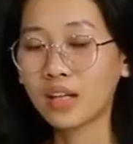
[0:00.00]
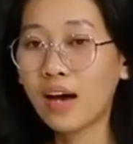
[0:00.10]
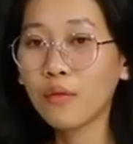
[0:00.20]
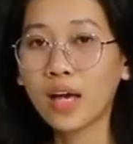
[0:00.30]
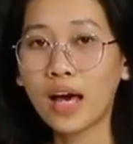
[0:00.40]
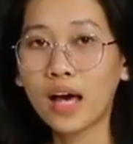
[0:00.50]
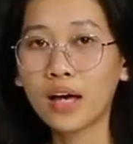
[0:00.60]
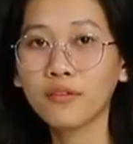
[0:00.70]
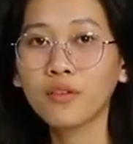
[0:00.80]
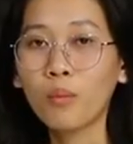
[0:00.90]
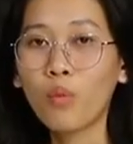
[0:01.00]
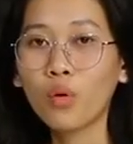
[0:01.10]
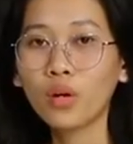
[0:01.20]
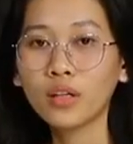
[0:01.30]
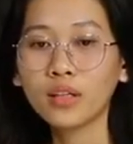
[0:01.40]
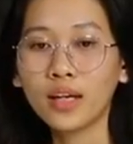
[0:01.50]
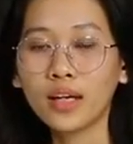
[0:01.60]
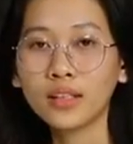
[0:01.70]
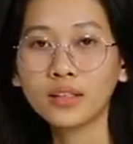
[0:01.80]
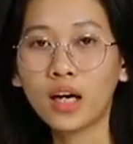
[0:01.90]
Now we have more
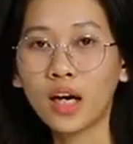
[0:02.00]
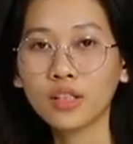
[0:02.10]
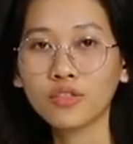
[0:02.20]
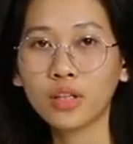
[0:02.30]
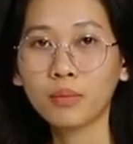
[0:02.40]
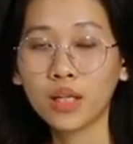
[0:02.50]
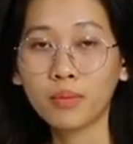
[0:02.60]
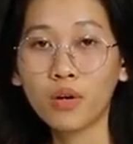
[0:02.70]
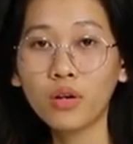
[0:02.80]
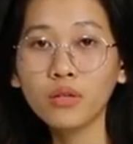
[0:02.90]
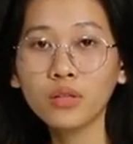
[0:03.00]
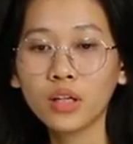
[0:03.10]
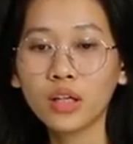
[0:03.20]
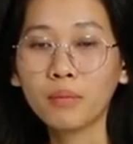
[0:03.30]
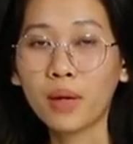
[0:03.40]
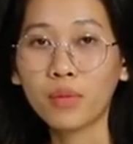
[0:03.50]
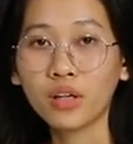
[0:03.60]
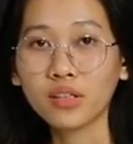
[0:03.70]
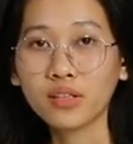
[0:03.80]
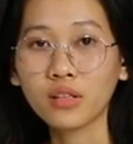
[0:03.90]
than one hundred people,
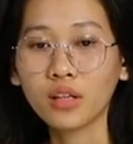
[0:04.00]
members,